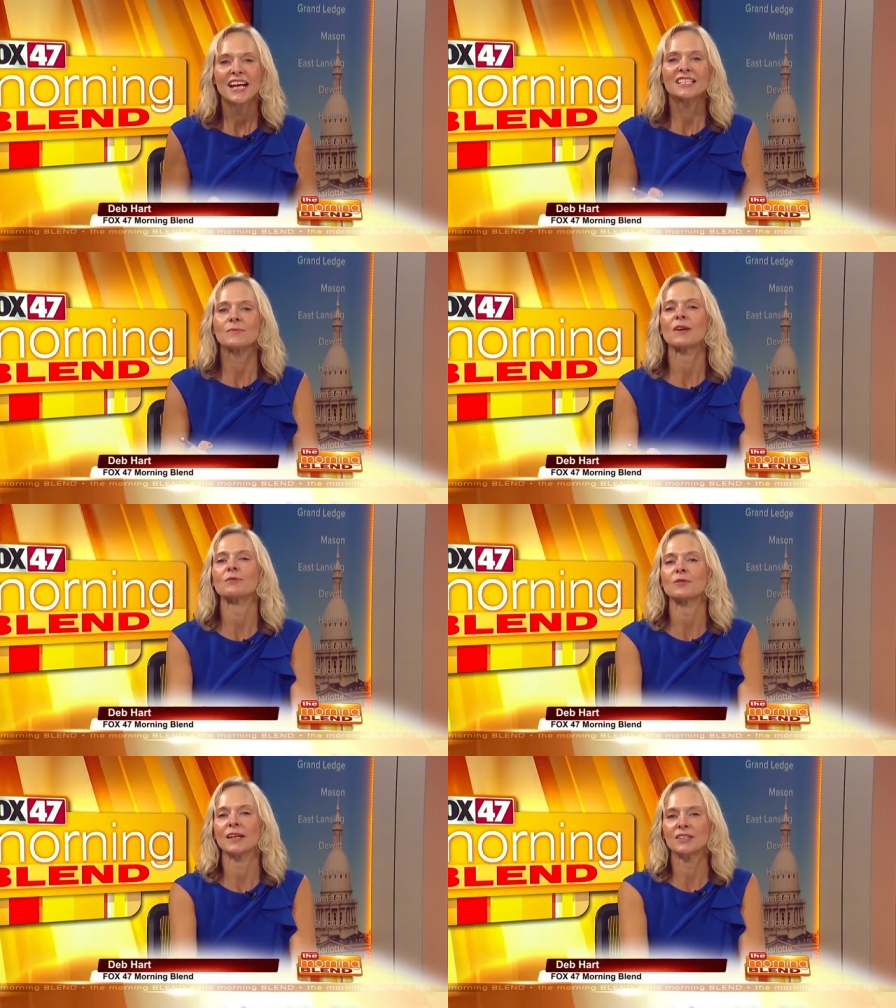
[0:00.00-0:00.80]

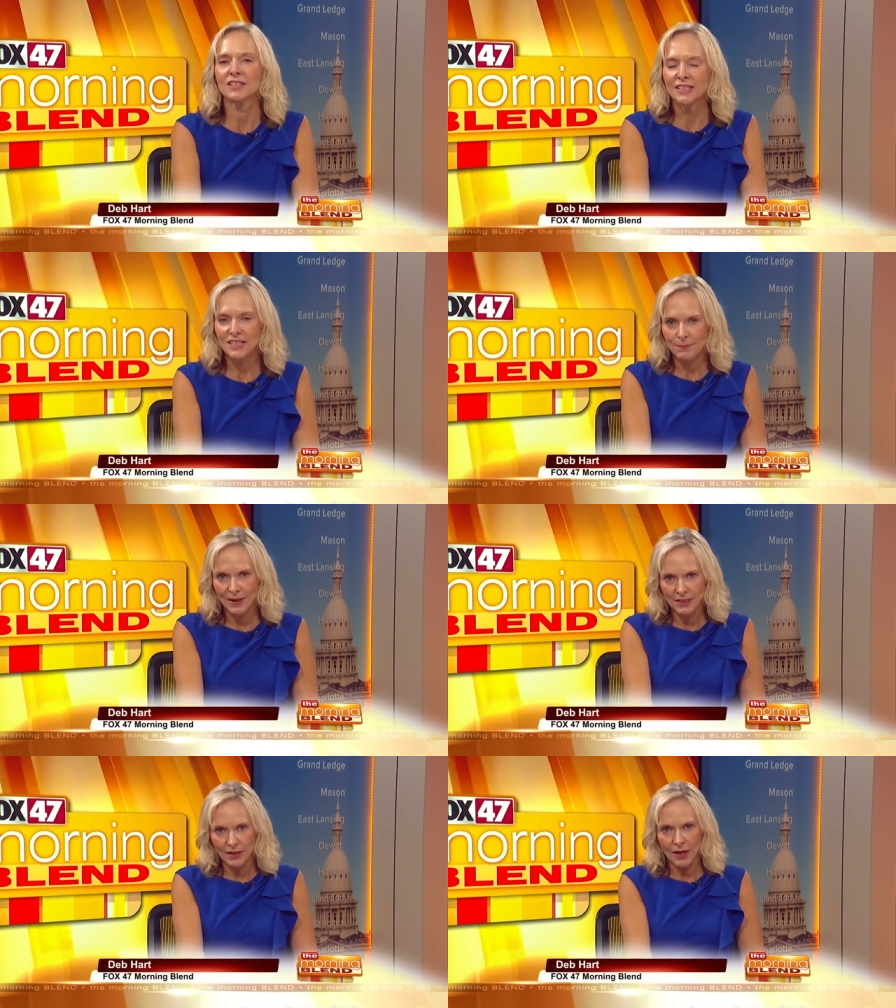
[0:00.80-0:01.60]
Sometimes when I just need some
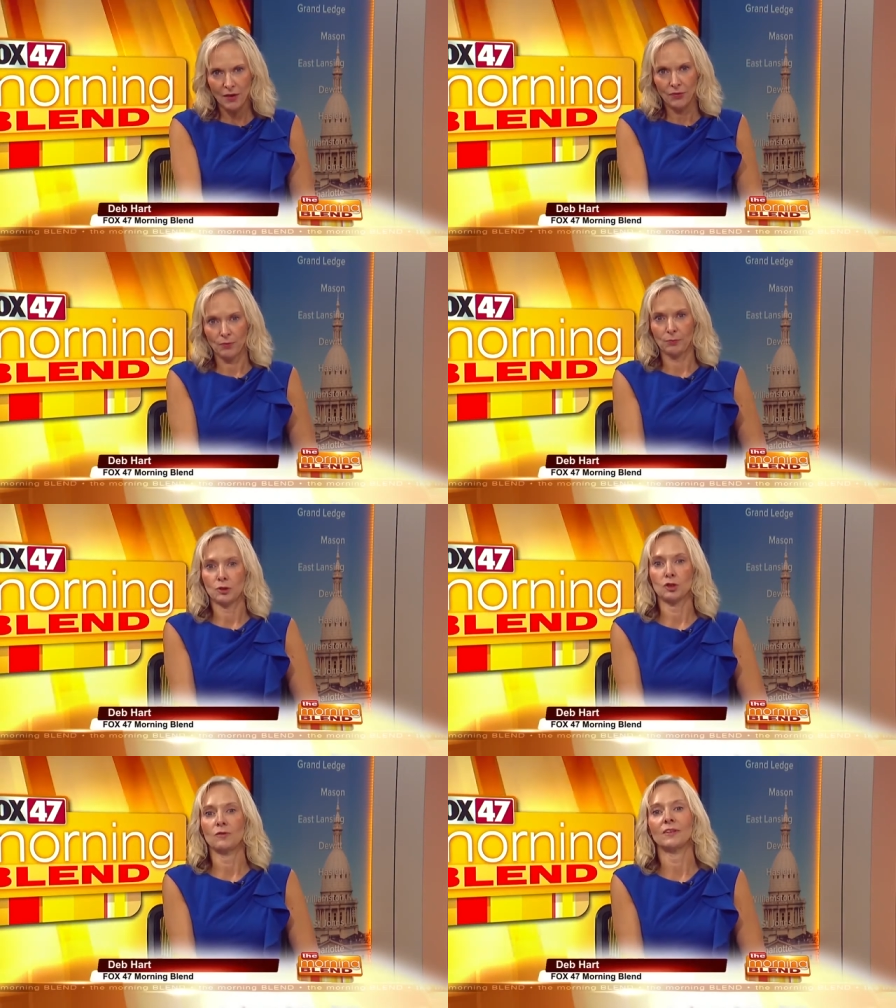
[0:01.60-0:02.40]
mental health
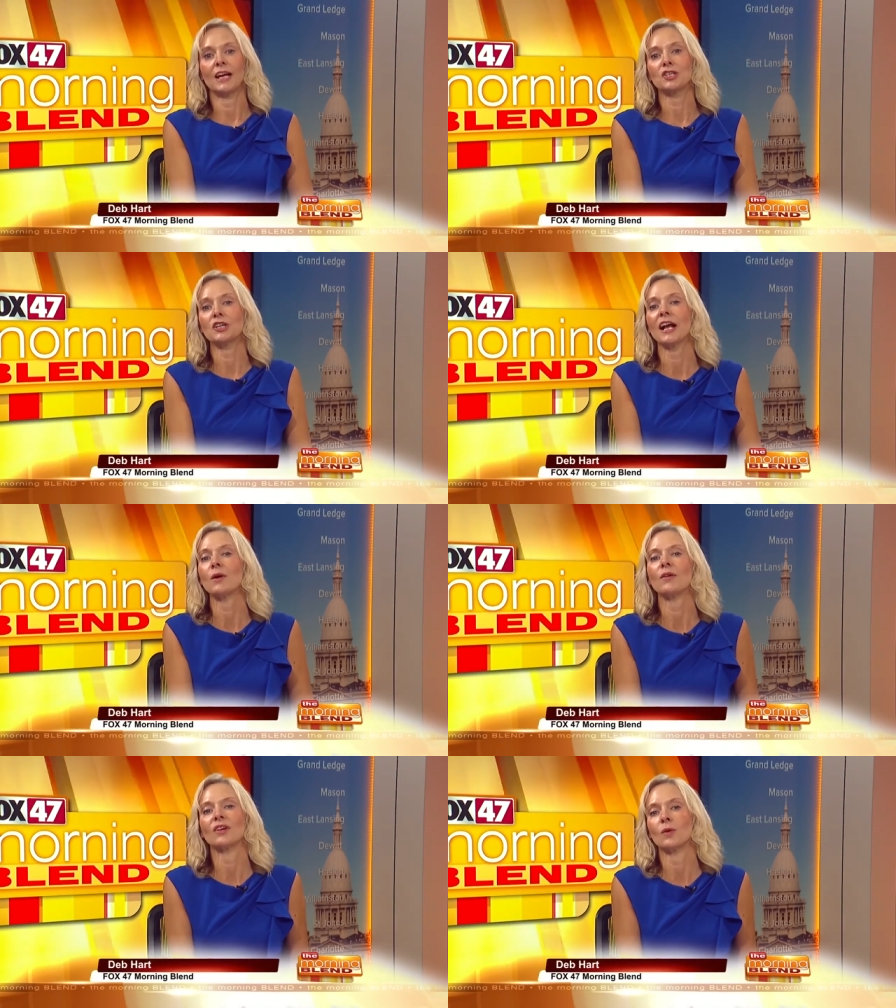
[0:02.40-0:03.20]
rejuvenation, I
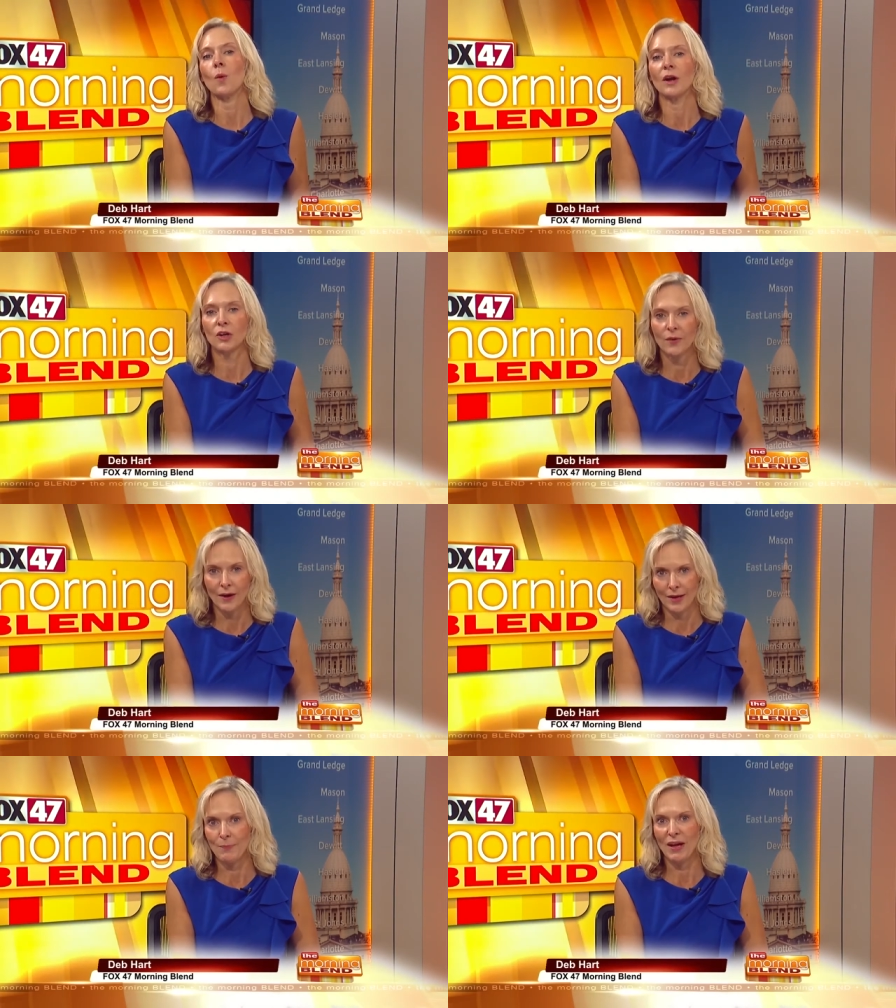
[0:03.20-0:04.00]
go out there and wander
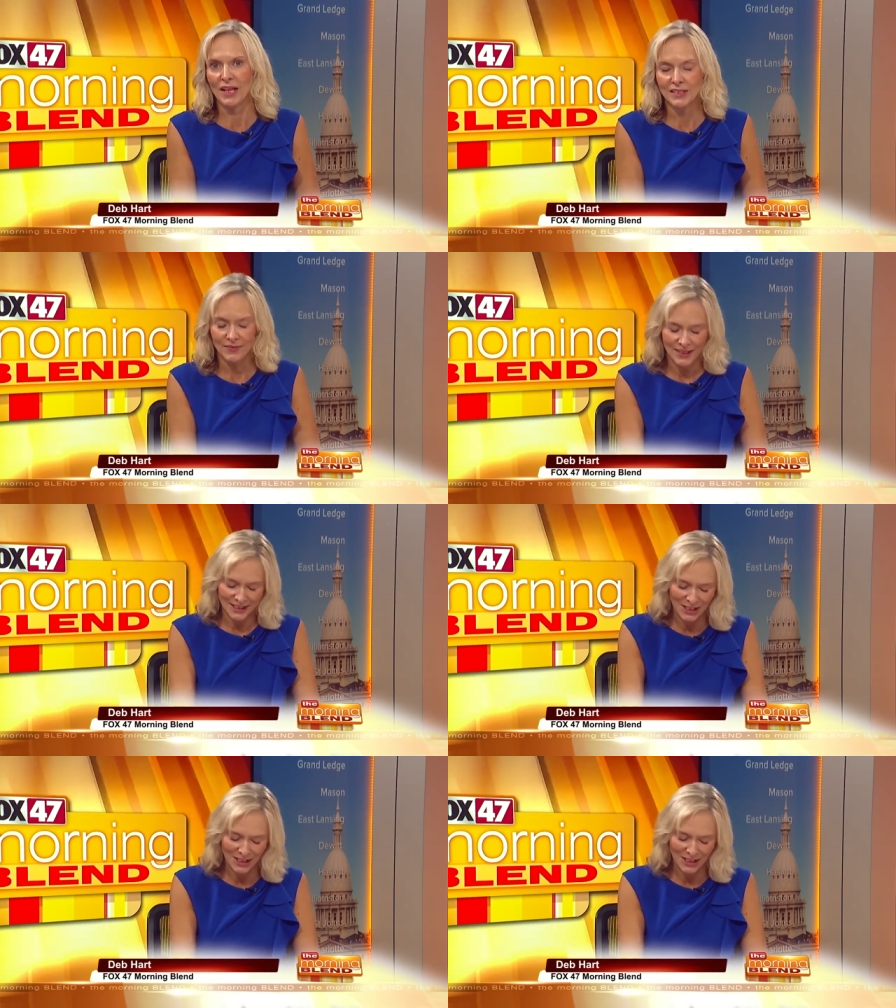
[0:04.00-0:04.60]
around and buy lots of things.